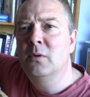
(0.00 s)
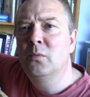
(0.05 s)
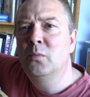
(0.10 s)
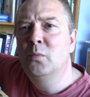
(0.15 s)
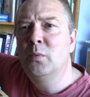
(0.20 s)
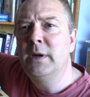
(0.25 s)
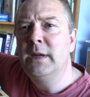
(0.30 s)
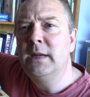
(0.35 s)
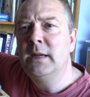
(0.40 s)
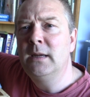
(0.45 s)

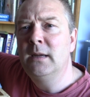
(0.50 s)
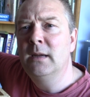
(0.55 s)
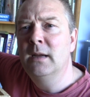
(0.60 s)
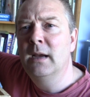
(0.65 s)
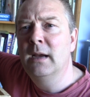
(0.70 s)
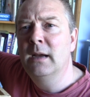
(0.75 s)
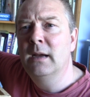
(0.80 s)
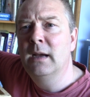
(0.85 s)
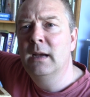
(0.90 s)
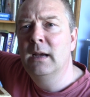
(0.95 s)
we
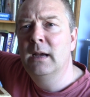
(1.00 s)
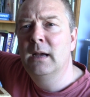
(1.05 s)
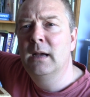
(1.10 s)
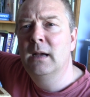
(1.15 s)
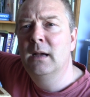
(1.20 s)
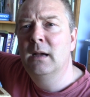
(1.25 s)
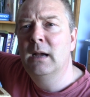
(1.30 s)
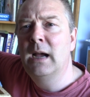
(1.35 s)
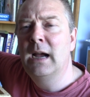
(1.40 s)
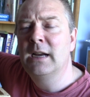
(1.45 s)

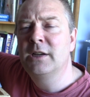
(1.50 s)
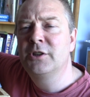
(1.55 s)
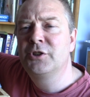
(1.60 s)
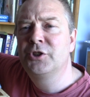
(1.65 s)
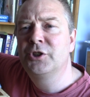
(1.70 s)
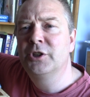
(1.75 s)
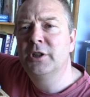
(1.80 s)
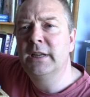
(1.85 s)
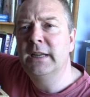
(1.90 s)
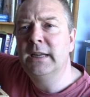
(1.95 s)

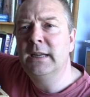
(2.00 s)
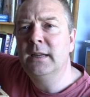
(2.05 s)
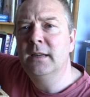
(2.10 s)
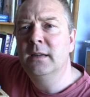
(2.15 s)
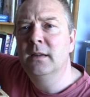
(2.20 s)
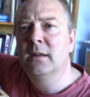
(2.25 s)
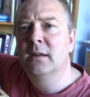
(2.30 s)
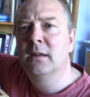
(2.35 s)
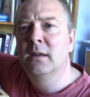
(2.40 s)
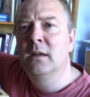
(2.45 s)

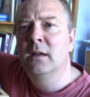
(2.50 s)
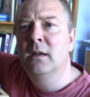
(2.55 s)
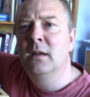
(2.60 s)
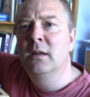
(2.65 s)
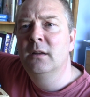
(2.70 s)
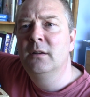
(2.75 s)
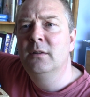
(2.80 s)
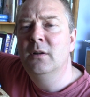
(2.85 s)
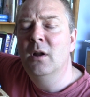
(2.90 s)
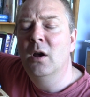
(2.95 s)
actually
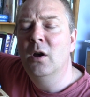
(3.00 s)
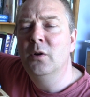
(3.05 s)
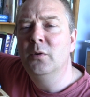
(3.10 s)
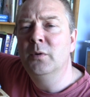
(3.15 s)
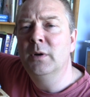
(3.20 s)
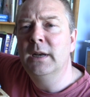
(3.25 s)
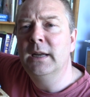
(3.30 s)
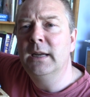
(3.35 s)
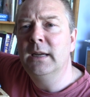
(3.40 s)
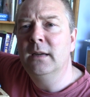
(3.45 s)
not
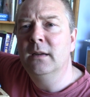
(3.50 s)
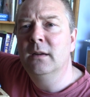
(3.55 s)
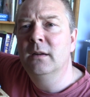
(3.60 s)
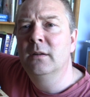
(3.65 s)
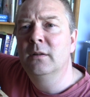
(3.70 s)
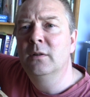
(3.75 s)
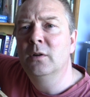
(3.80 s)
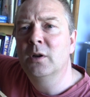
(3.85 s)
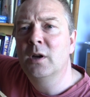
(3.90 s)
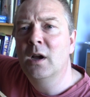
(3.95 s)
only
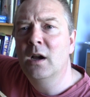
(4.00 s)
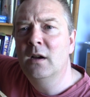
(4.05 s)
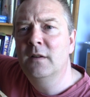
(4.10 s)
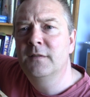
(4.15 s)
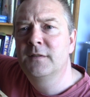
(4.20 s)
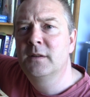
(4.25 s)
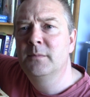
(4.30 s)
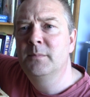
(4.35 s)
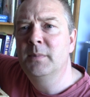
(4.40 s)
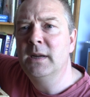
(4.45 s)
look
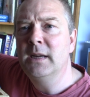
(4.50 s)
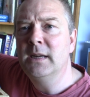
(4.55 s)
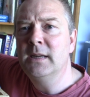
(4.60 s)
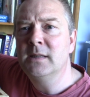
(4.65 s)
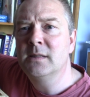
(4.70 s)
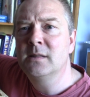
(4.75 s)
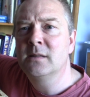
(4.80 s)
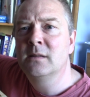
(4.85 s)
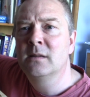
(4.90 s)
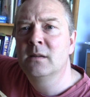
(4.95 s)
after
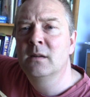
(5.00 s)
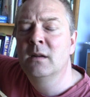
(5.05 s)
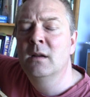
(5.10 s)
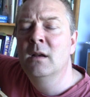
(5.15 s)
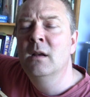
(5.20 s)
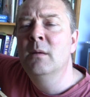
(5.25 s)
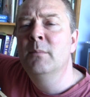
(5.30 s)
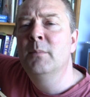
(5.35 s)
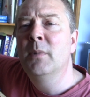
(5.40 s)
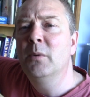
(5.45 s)
bees,
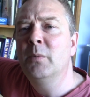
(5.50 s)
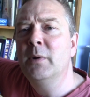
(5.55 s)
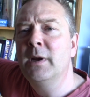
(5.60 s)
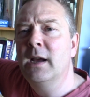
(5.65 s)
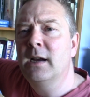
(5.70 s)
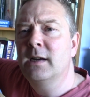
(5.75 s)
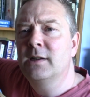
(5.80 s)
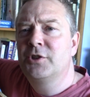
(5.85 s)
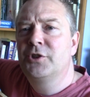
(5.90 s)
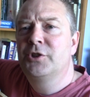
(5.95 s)
but we
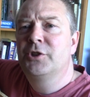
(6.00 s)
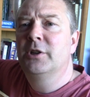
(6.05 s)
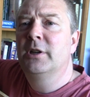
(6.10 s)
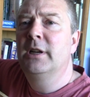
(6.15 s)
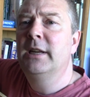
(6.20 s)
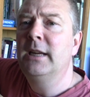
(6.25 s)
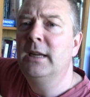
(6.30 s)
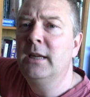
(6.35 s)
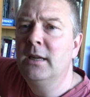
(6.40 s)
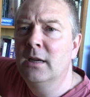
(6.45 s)

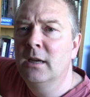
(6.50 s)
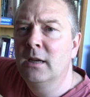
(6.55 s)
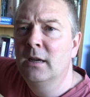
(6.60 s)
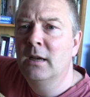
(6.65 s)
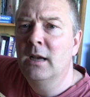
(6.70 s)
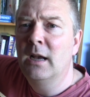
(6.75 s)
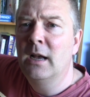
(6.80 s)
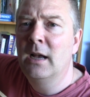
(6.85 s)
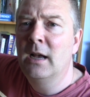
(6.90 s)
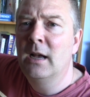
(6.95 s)
actually
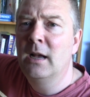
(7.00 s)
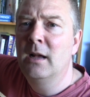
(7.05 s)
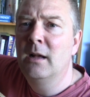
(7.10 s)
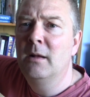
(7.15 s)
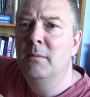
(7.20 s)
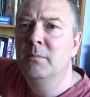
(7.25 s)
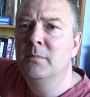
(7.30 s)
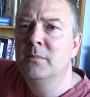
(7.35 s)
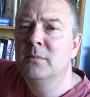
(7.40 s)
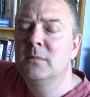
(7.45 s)

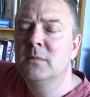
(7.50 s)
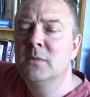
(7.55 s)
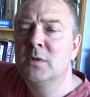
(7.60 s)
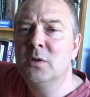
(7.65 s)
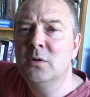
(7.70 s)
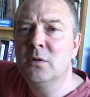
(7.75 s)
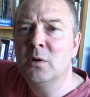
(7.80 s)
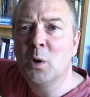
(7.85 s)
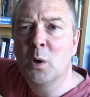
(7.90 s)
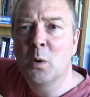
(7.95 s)

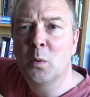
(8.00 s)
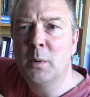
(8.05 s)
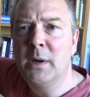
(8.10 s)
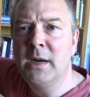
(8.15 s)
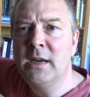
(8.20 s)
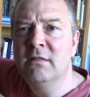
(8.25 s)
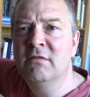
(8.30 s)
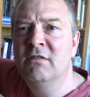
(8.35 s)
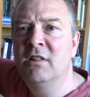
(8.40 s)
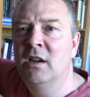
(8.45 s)
do
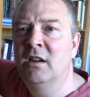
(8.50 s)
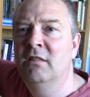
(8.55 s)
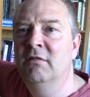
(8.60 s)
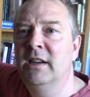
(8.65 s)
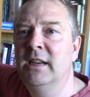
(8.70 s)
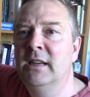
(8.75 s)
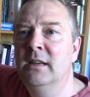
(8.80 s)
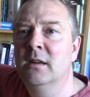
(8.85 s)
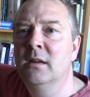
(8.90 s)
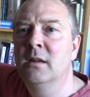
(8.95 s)
queen
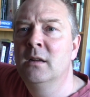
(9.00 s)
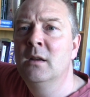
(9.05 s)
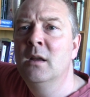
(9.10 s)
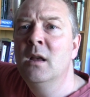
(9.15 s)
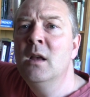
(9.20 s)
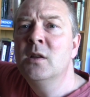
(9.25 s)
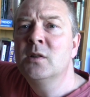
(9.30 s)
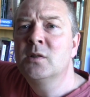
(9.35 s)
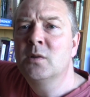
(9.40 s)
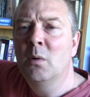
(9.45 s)
rearing.
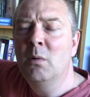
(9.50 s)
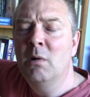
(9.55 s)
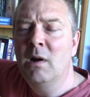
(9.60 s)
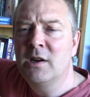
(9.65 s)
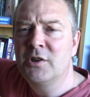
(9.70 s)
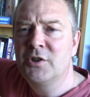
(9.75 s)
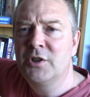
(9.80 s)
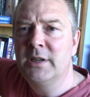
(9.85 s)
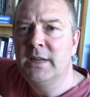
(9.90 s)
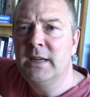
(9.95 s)
So we're
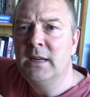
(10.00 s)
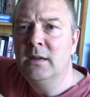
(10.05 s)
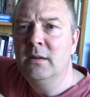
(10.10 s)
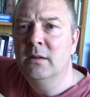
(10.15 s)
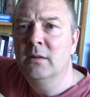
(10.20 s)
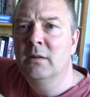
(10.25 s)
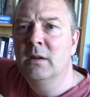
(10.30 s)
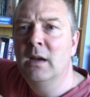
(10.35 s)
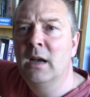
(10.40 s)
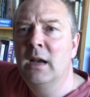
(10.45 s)
actually